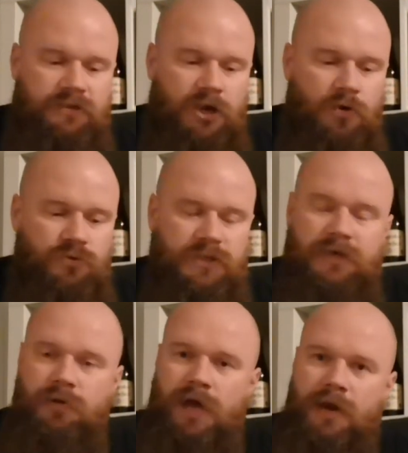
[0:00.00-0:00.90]
goes
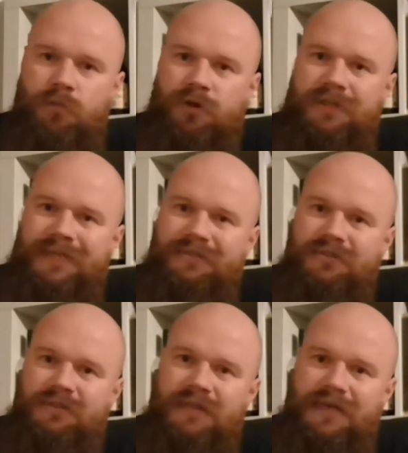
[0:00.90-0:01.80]
and what
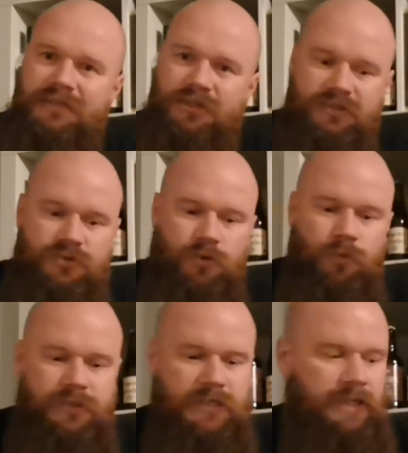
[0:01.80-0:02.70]
that does to a
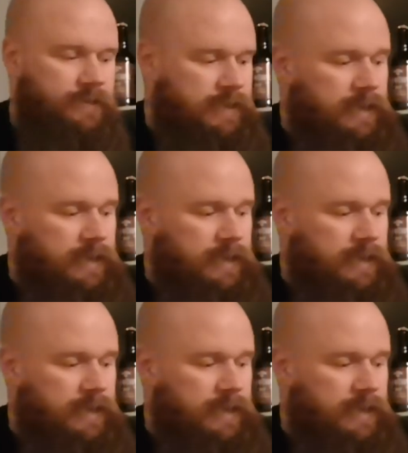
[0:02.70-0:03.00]
whiskey.